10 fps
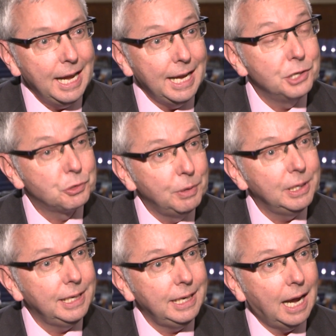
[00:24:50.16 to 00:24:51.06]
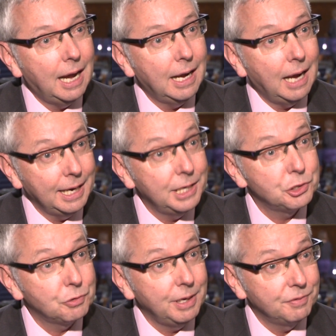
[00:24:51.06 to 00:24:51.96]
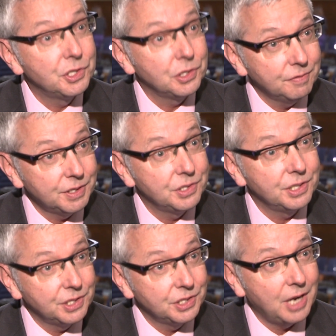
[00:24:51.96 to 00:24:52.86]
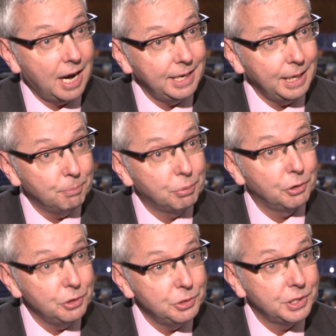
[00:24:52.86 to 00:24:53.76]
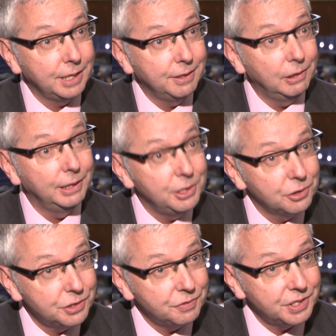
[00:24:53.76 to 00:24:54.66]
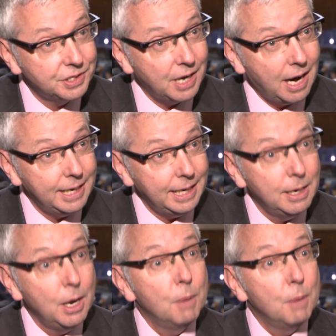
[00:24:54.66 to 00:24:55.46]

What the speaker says: is really a history of service to society, producing the leaders of society,